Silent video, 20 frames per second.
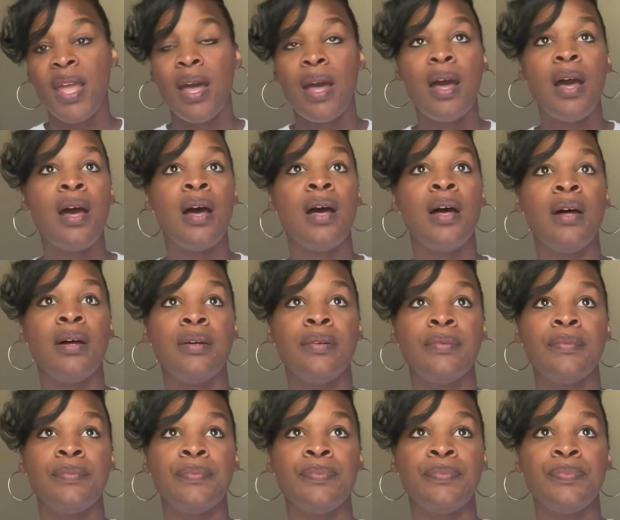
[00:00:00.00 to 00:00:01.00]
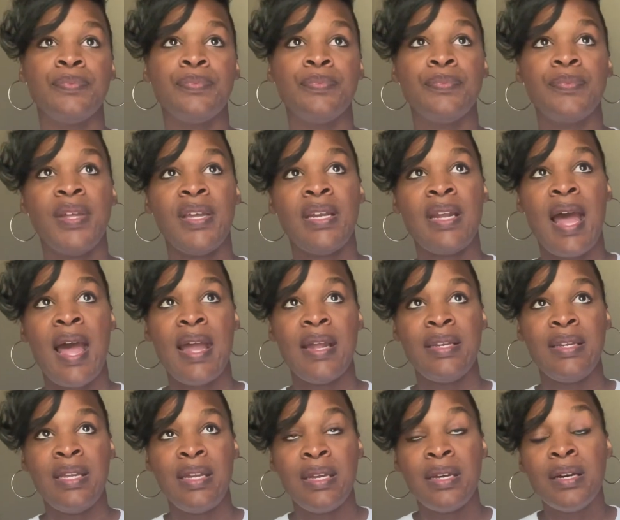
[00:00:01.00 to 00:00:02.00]
an
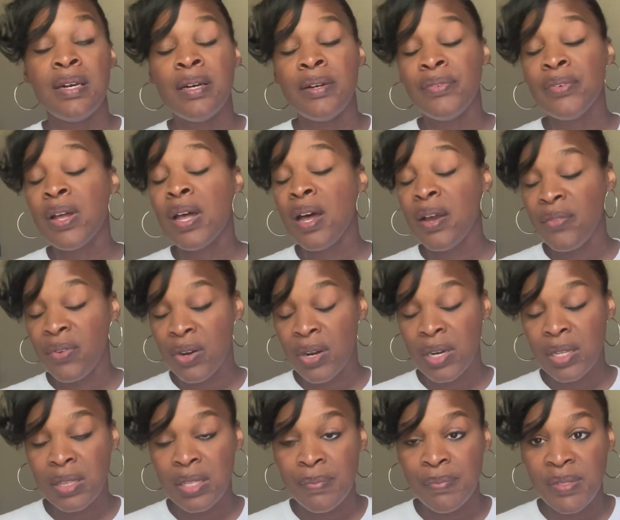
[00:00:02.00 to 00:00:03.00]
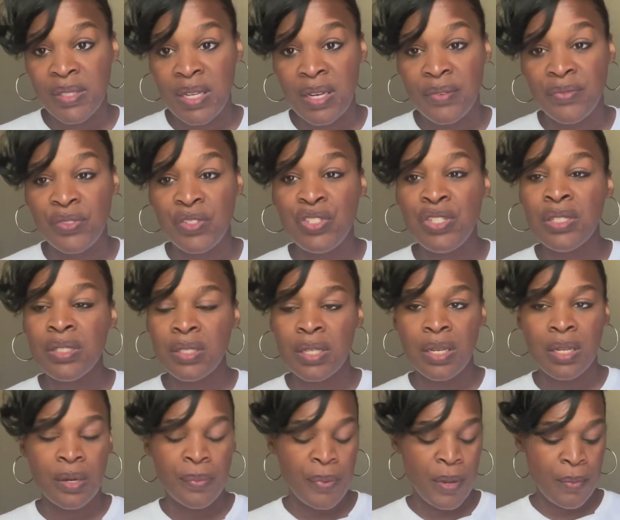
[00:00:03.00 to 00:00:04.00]
idea of covering themselves just a
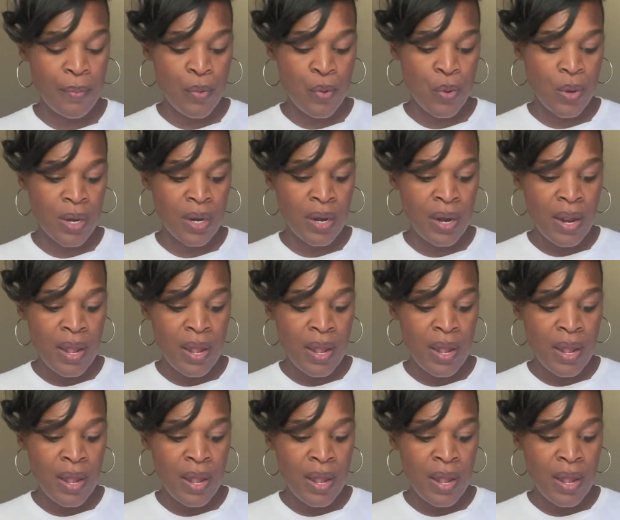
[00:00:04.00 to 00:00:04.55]
little bit more.